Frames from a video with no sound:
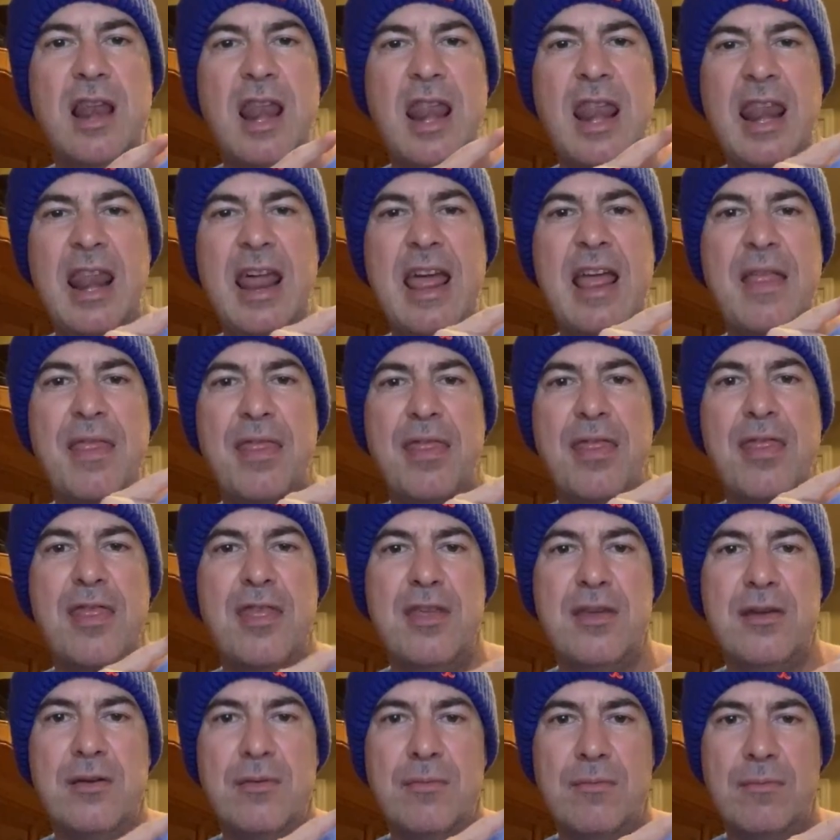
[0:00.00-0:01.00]
let
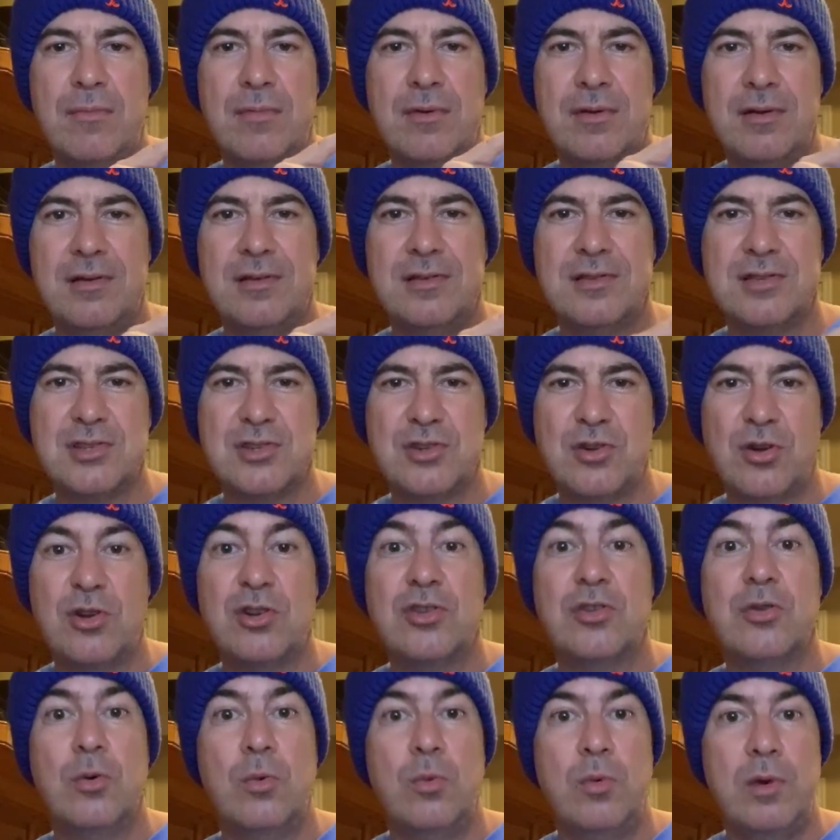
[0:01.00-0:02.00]
them
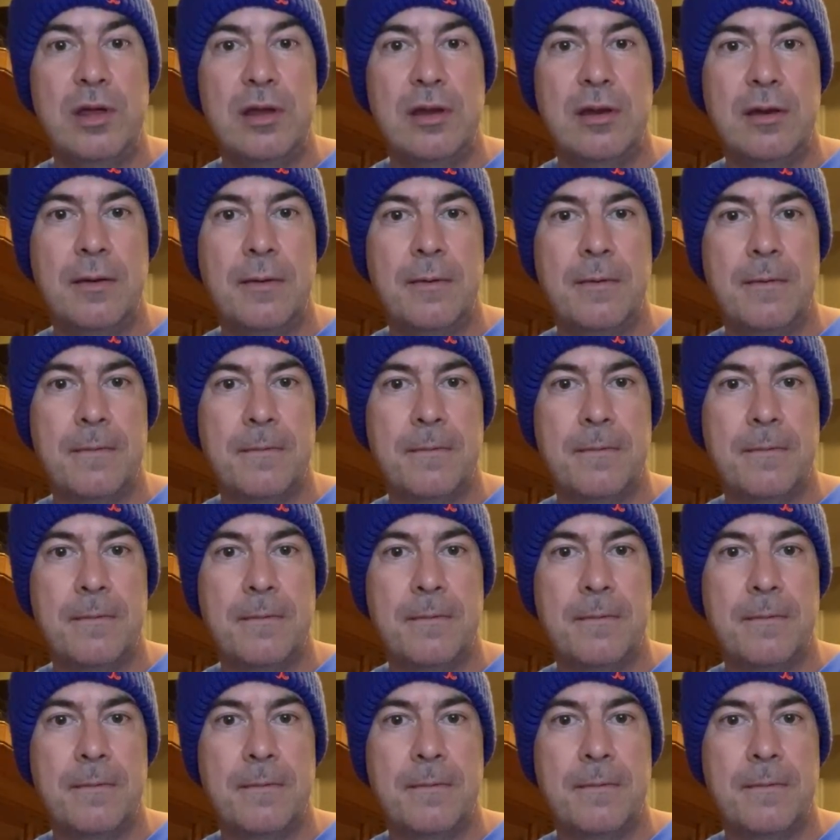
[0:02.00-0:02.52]
start to win.